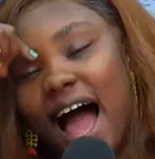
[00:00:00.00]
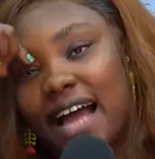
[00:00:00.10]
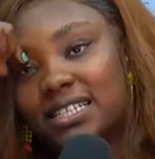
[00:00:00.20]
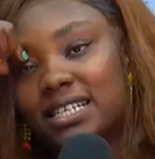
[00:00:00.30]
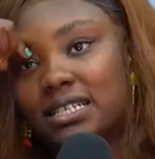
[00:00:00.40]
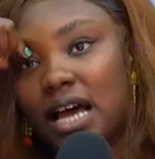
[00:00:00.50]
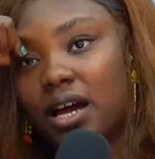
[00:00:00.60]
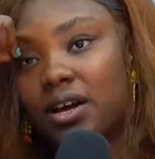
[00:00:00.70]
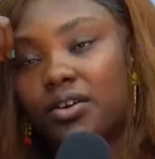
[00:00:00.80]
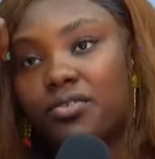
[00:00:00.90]
I
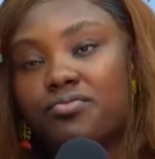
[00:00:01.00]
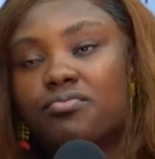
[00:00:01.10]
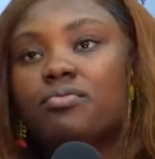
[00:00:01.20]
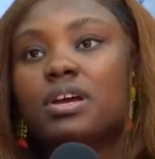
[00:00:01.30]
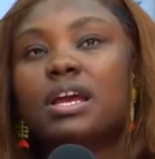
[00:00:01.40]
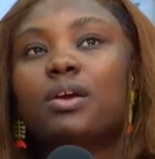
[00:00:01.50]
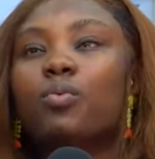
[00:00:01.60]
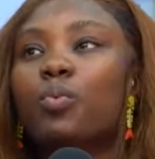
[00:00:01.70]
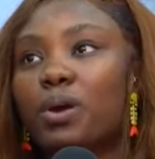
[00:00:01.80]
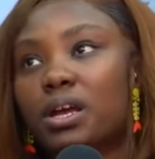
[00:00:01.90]
disagree
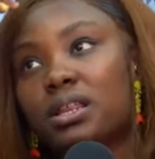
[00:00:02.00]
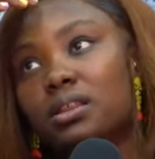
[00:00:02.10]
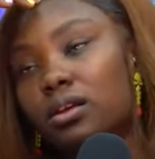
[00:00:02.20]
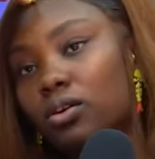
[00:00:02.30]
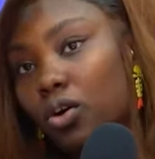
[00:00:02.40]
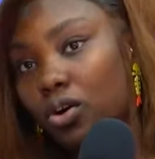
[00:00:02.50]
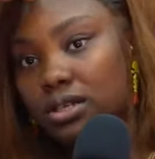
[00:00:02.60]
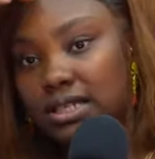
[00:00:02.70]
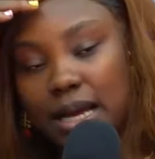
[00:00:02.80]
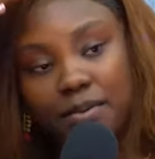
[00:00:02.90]
with the
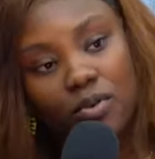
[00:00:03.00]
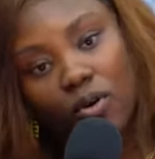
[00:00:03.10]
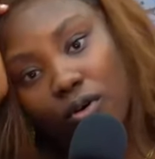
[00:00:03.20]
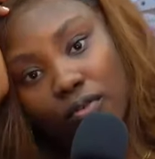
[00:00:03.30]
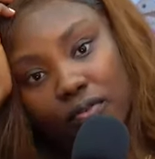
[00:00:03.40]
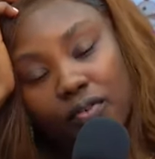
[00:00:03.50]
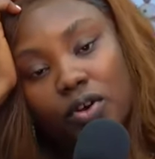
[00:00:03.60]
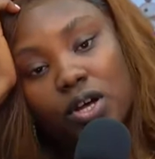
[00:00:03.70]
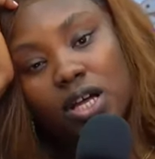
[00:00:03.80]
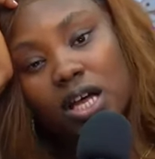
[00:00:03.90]
concept of.
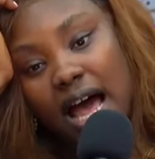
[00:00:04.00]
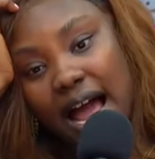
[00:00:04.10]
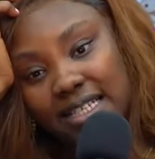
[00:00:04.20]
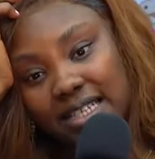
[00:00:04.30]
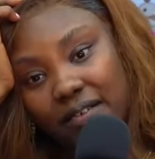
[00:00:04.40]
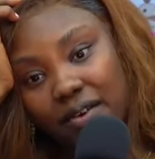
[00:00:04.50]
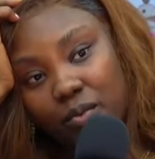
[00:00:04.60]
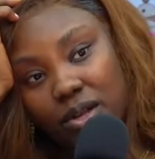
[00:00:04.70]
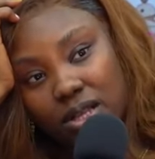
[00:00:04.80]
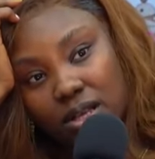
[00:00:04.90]
I disagree
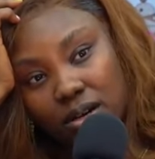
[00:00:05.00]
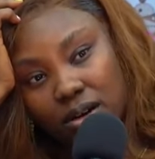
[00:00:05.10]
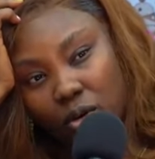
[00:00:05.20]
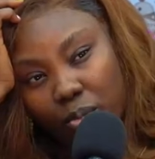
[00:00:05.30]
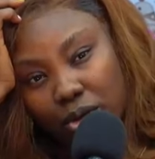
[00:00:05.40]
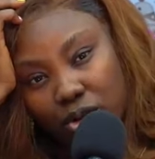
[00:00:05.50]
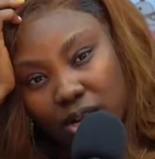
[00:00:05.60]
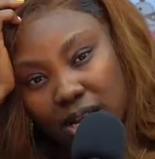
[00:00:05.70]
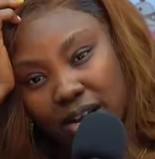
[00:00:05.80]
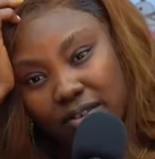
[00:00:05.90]
with the opinion that
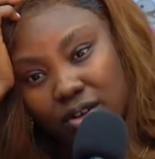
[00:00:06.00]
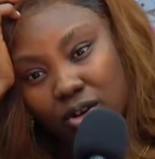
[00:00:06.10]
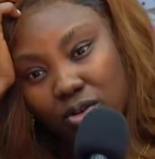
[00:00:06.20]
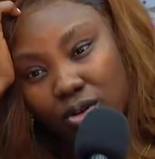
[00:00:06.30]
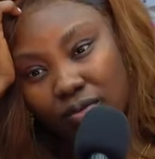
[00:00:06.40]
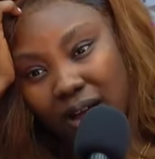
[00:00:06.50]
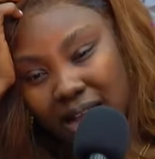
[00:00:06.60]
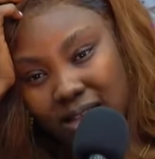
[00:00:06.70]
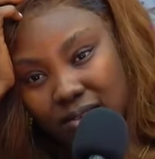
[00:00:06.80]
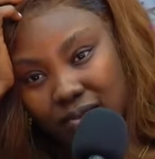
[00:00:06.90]
there is a lot of
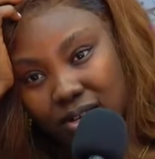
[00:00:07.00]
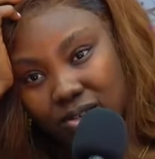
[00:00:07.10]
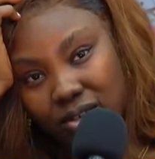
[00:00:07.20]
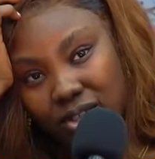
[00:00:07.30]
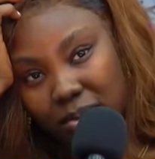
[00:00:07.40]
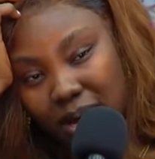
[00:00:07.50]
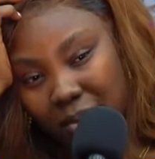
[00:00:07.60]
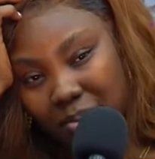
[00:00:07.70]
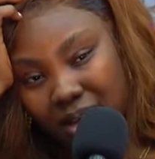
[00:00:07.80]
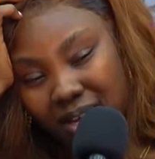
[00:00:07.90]
anti-relationship
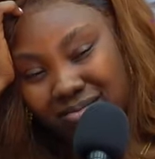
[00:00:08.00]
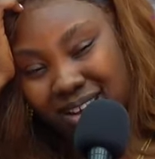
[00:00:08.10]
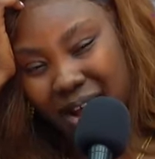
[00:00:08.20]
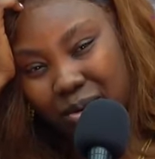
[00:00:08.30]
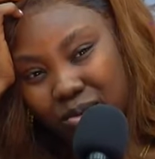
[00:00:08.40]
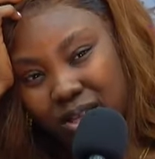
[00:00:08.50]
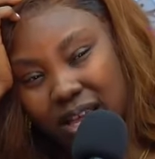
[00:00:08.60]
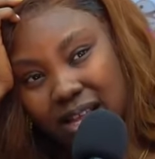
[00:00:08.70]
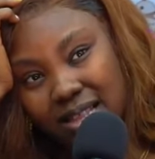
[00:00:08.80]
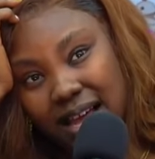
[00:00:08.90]
campaign. I don't
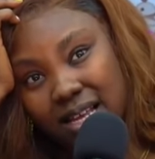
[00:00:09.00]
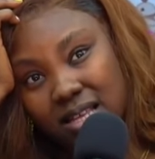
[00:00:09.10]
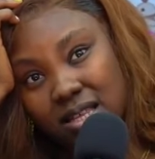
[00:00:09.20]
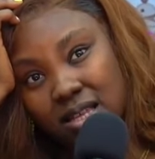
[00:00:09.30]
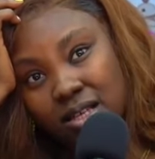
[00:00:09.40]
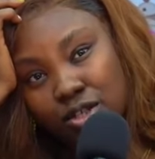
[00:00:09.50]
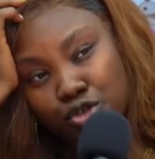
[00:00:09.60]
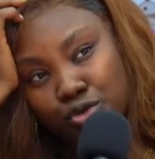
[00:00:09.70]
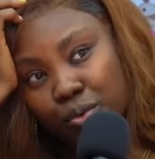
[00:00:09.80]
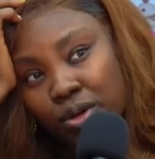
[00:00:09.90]
think that is the
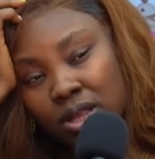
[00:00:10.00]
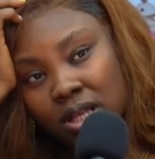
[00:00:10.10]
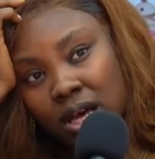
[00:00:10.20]
truth.